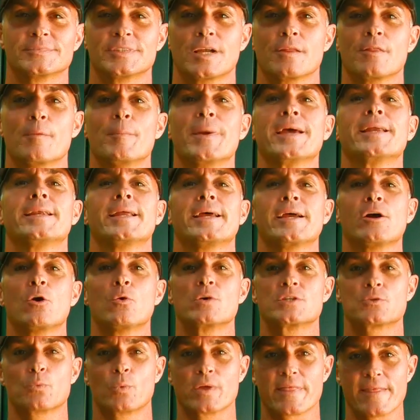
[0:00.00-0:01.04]
The Mandingo
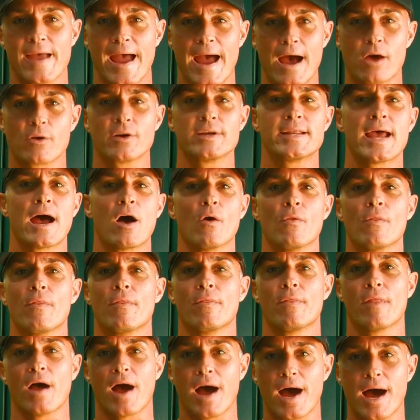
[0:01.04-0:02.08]
is without a doubt
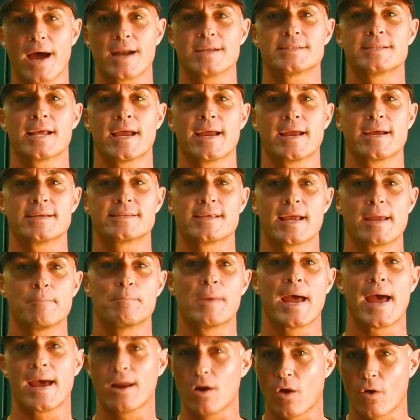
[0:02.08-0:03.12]
the hottest ASA
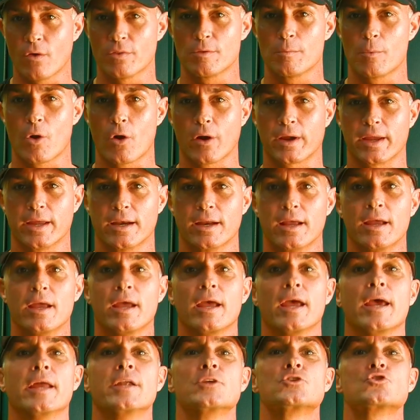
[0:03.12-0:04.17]
bat on the market,
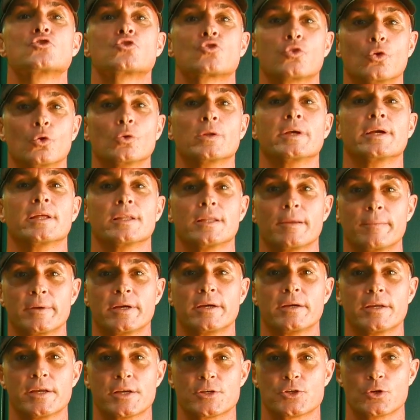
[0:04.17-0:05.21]
and it's truly a
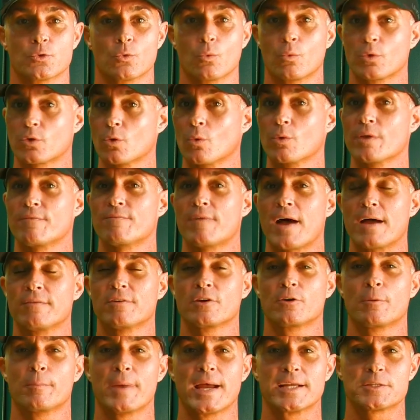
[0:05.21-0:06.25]
limited edition with only
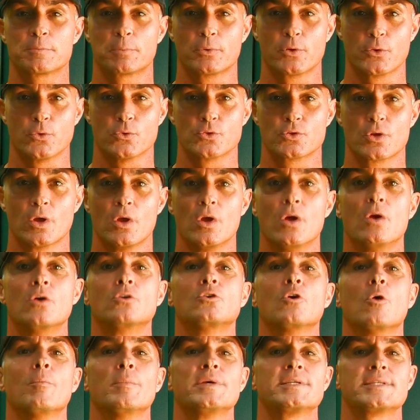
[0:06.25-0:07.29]
500 bats produced.
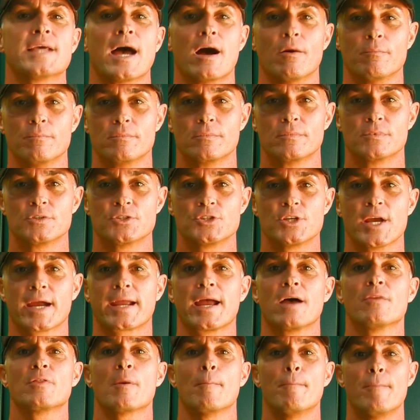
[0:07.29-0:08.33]
Don't miss out. Check
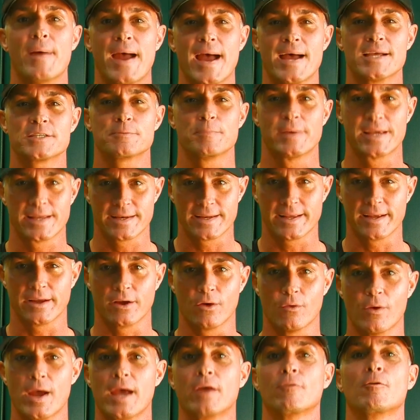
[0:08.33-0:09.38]
out the Bass Mandingo,
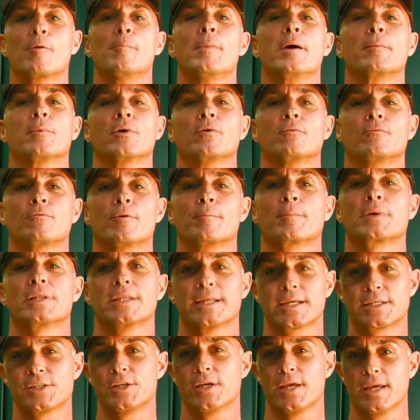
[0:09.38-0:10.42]
and remember, from
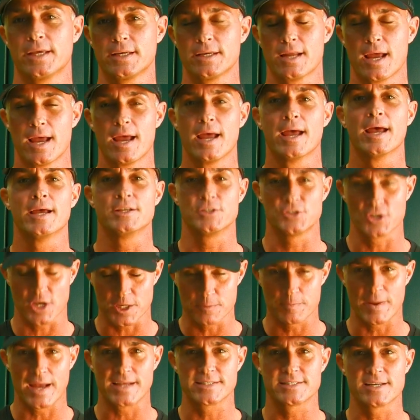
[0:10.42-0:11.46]
click to hit at
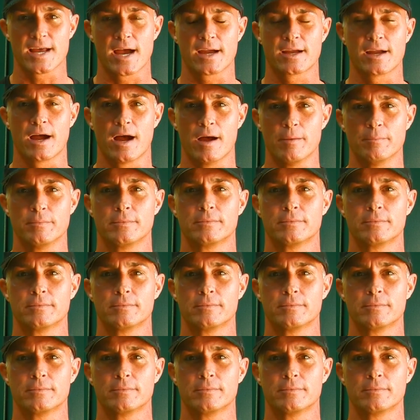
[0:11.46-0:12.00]
JustBats.com.